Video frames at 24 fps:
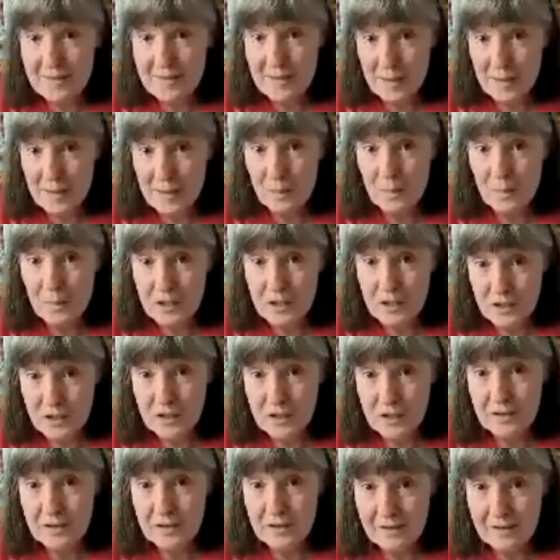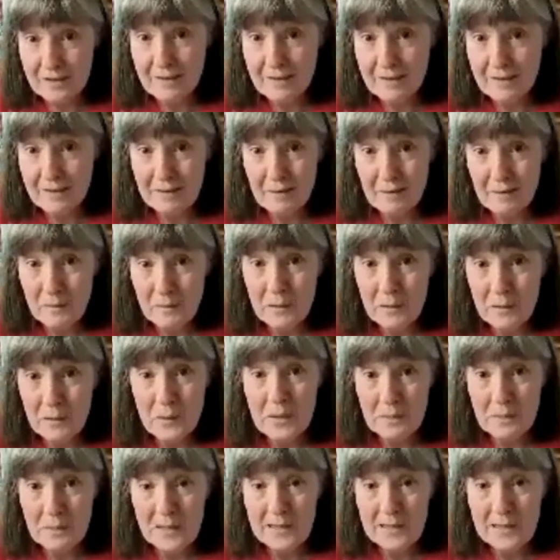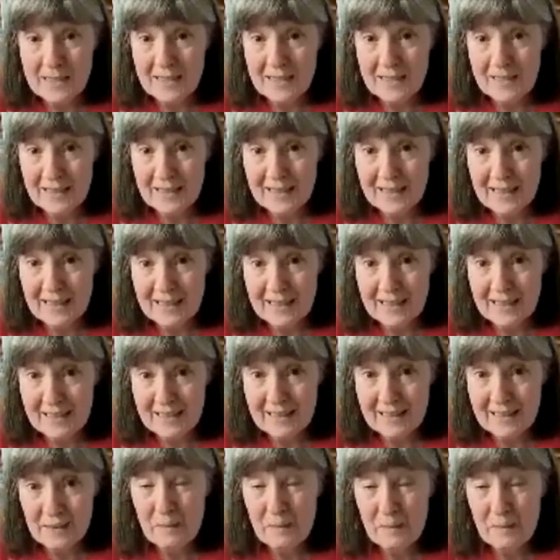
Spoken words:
so much with the painting like that.